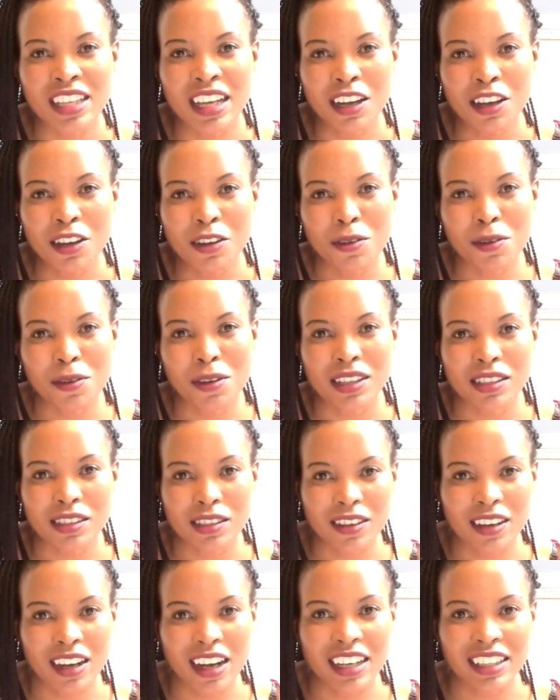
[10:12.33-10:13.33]
visa
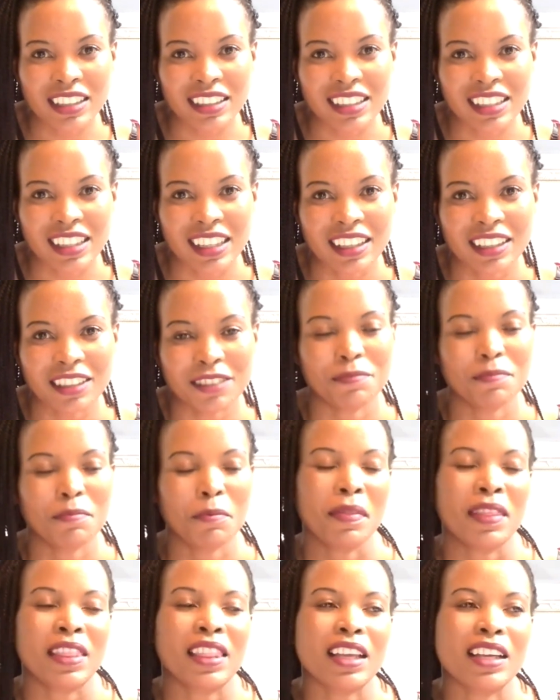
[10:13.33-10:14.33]
was
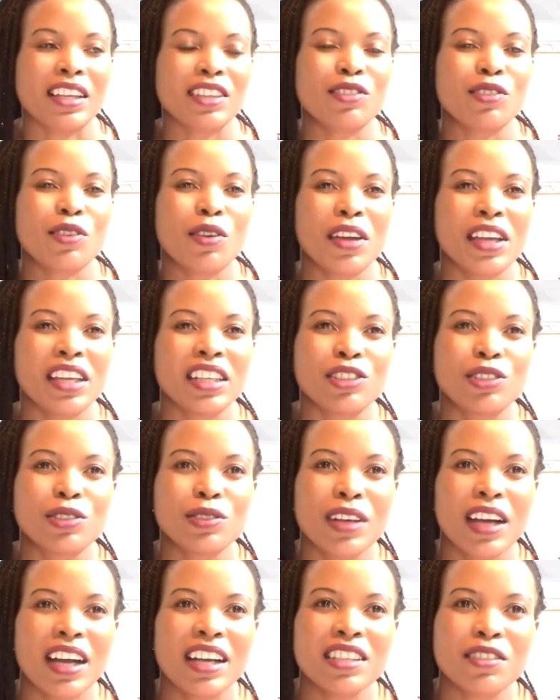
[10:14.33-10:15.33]
granted. So
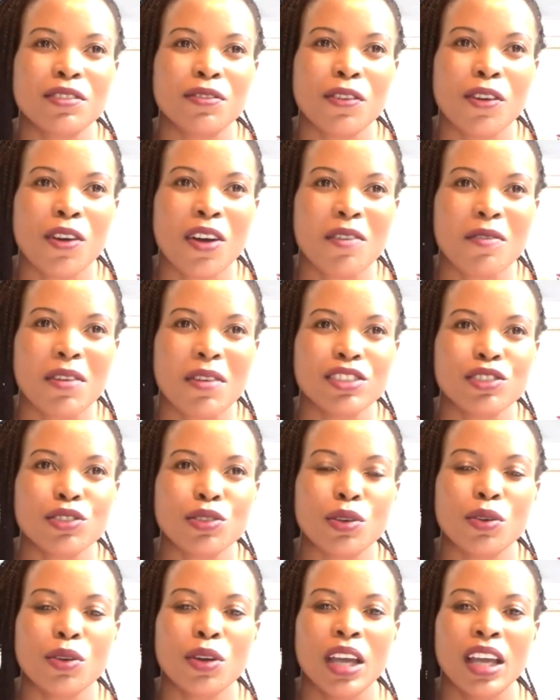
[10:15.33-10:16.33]
it took us 4
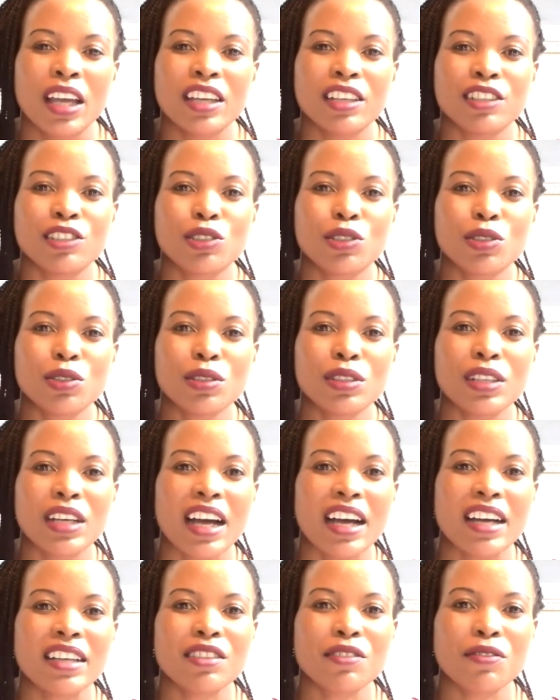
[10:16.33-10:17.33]
hours. So it
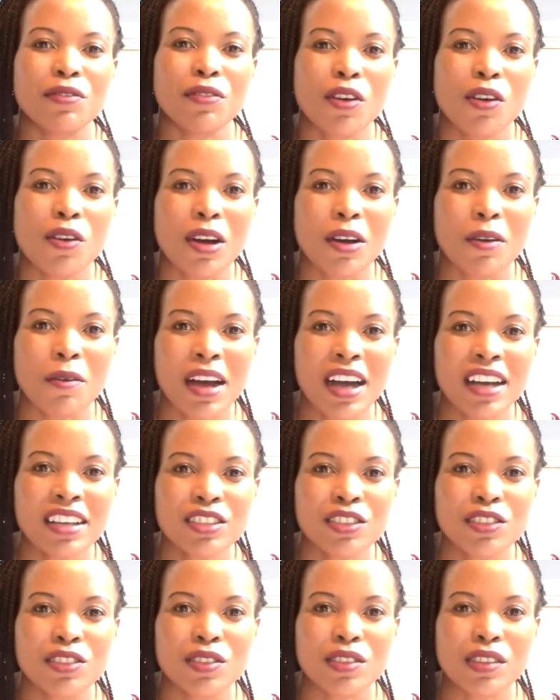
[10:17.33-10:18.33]
took us 4
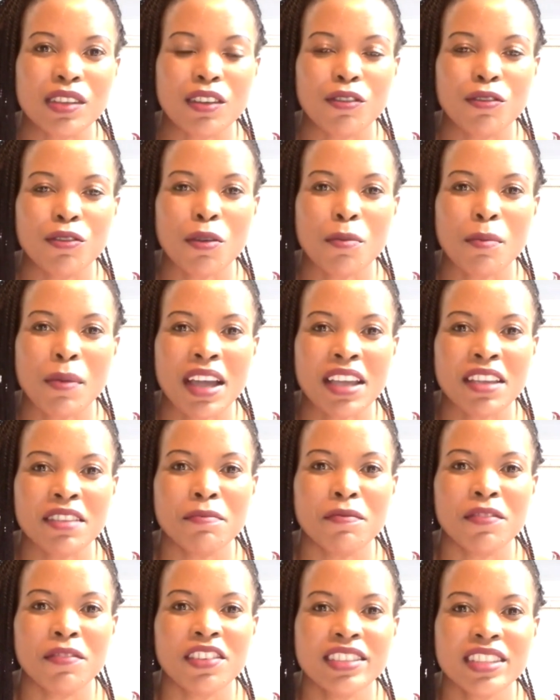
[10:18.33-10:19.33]
hours for
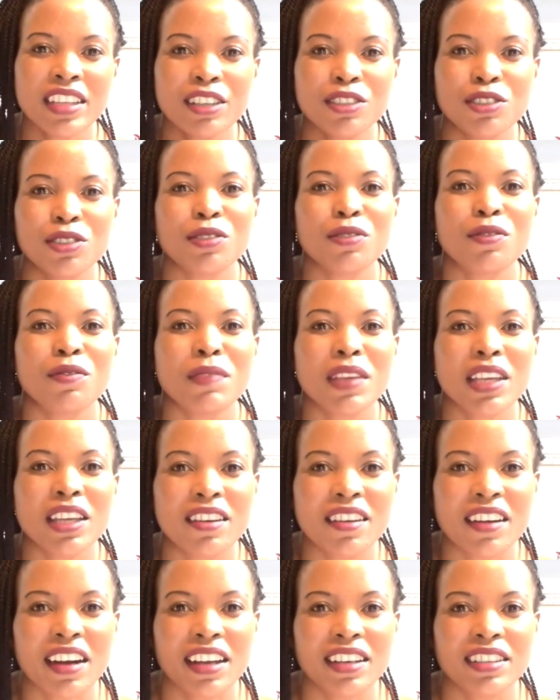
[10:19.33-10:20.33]
my visa to
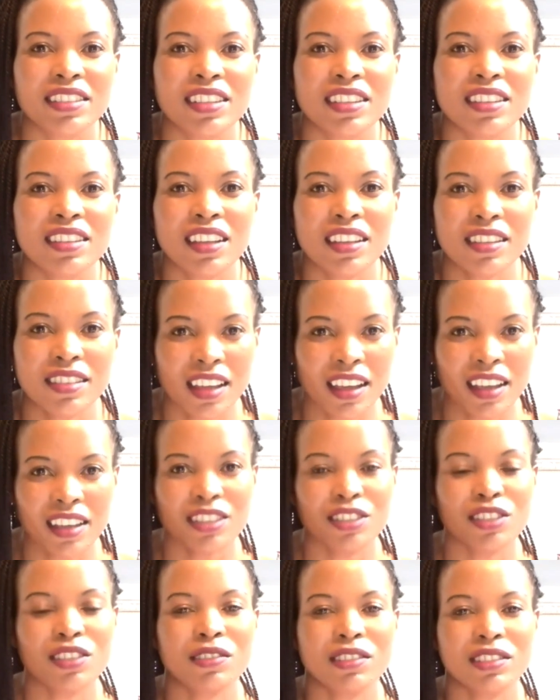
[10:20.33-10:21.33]
be granted. They
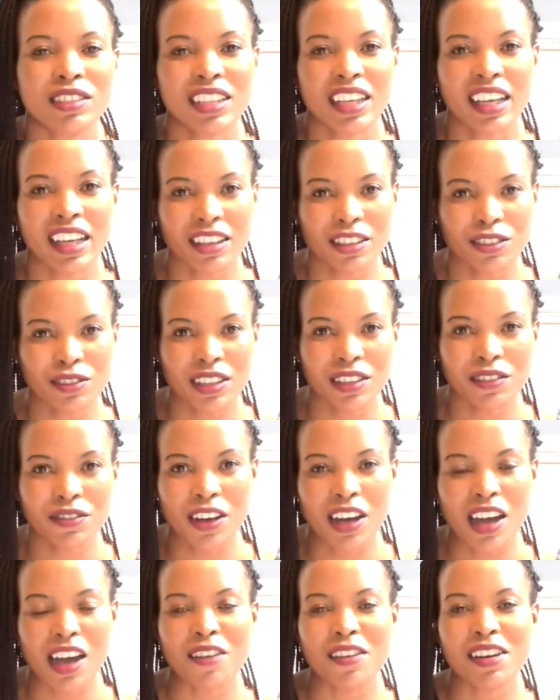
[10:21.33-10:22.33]
say it will take
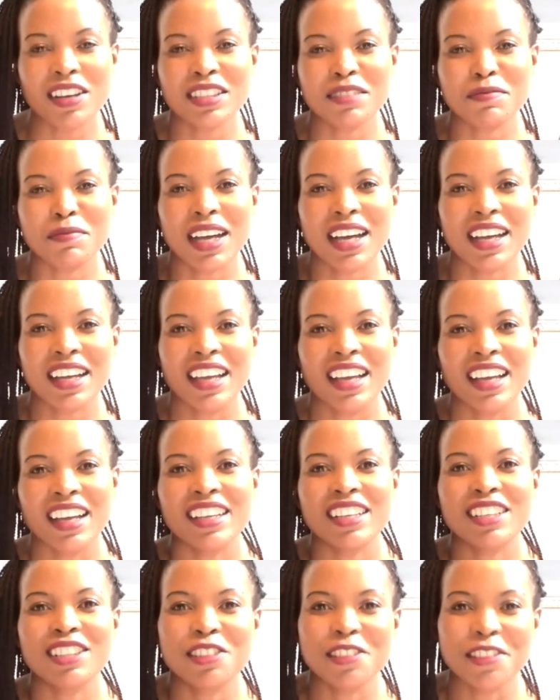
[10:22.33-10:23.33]
24 hours, but
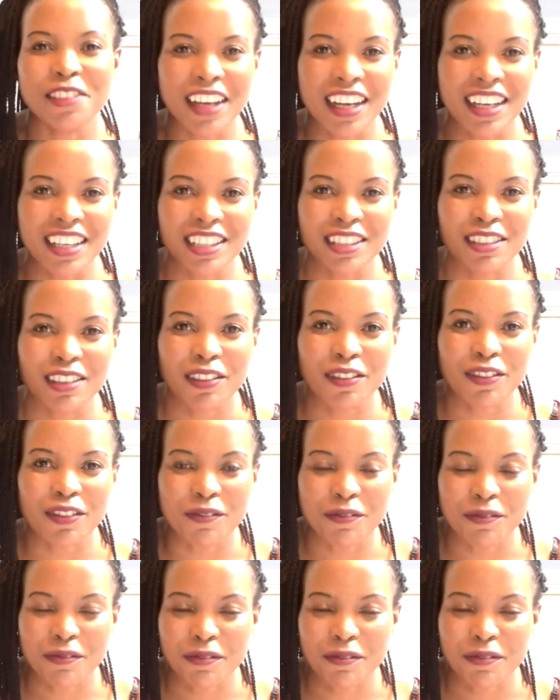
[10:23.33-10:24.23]
it took us